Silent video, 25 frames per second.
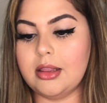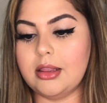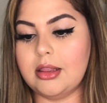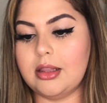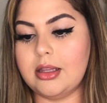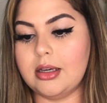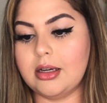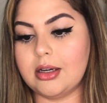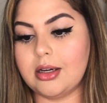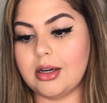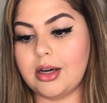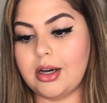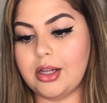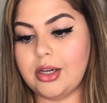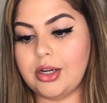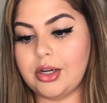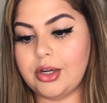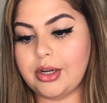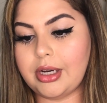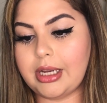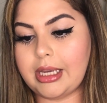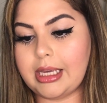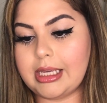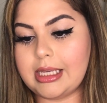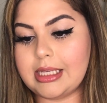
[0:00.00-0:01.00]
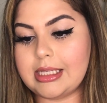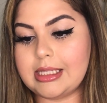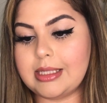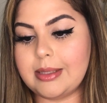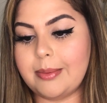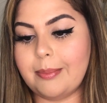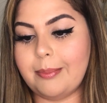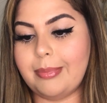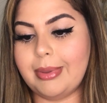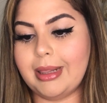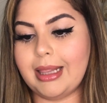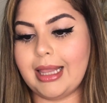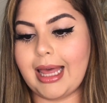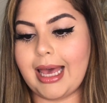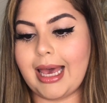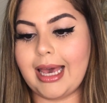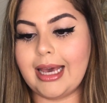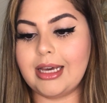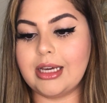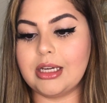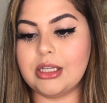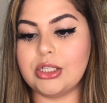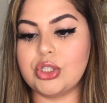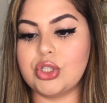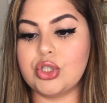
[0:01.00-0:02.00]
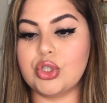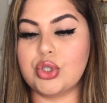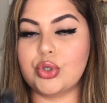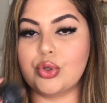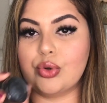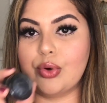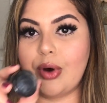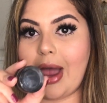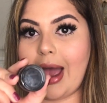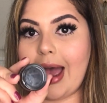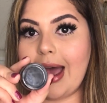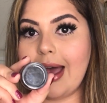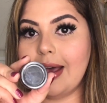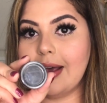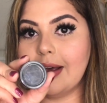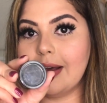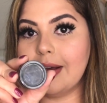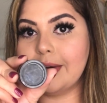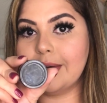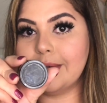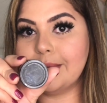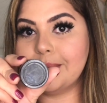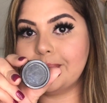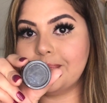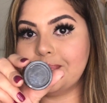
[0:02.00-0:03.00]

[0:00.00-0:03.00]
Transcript: The color is Black Track,